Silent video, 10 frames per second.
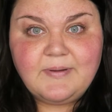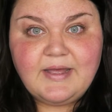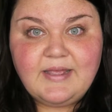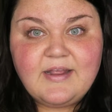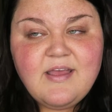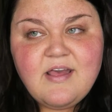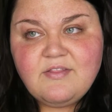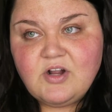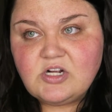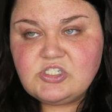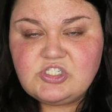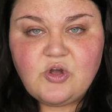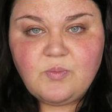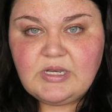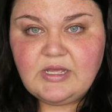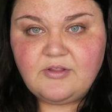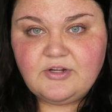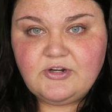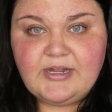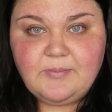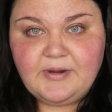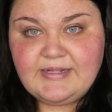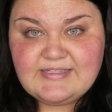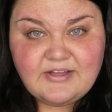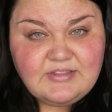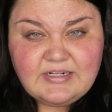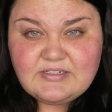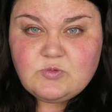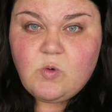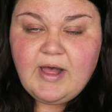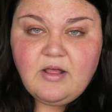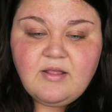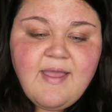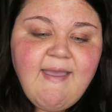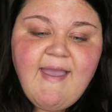but there are so many other great brands out there as well.